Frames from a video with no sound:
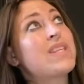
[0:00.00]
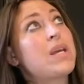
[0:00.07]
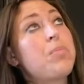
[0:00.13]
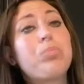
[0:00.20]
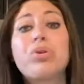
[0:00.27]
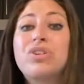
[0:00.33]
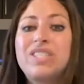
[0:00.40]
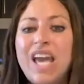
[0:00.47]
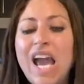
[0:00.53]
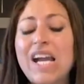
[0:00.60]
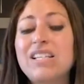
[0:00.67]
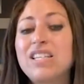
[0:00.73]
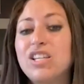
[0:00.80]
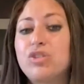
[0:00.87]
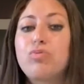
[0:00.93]

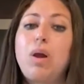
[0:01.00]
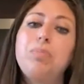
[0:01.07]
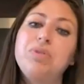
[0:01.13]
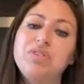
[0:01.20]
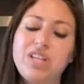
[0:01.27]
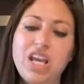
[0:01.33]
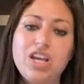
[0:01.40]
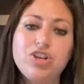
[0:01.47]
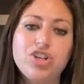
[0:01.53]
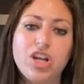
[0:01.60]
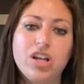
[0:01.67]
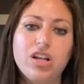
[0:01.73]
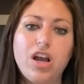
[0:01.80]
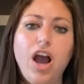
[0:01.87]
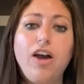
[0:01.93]
protect his
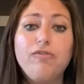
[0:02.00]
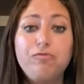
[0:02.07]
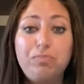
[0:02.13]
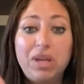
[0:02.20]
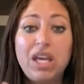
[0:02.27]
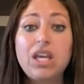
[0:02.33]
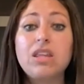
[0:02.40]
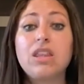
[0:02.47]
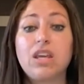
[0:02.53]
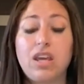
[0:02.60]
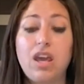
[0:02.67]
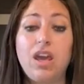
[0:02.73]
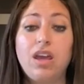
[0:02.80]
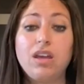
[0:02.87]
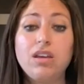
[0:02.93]
reputation of being the
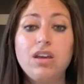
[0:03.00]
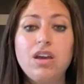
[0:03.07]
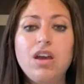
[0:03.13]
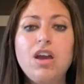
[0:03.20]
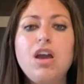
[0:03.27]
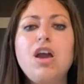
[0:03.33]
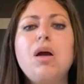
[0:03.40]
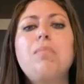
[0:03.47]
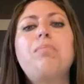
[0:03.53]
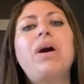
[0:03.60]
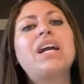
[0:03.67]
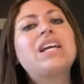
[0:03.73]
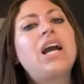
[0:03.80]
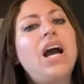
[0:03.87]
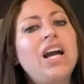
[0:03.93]
king
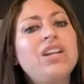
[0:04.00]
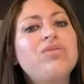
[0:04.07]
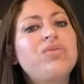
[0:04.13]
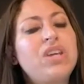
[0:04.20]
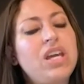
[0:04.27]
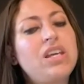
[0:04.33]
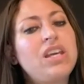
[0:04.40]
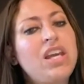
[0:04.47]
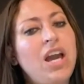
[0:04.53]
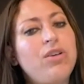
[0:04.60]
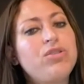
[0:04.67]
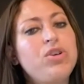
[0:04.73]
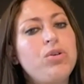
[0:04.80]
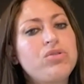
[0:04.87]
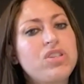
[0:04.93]
by kind of kicking
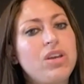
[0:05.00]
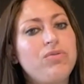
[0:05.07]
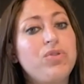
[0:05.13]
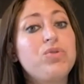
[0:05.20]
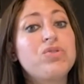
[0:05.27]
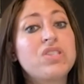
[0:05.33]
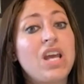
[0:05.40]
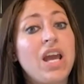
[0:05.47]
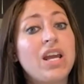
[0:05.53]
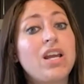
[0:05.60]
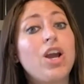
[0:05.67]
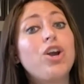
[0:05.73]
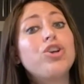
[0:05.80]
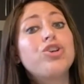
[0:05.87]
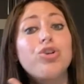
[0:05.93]
out Yosef, who's
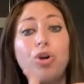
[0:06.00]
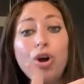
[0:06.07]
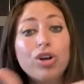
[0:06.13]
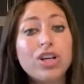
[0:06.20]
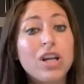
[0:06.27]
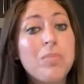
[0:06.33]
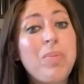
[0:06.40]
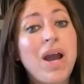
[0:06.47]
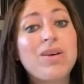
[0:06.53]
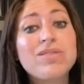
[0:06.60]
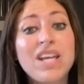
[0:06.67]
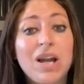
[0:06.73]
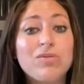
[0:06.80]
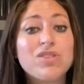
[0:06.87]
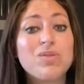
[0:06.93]
saying, you're all going to bow
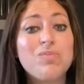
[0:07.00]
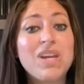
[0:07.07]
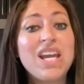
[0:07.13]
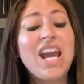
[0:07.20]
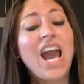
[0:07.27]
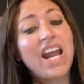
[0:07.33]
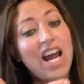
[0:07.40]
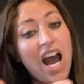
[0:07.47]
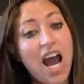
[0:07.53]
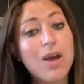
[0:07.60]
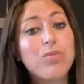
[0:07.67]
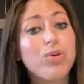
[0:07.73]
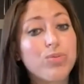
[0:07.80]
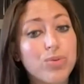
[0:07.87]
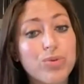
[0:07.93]
down to me and I
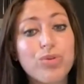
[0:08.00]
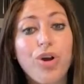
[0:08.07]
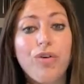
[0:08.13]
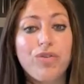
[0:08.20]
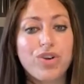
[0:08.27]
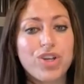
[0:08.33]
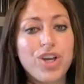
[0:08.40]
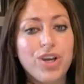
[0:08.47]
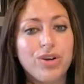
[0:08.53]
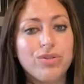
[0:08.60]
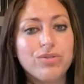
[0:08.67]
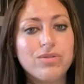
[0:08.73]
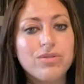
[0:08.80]
will rule over you.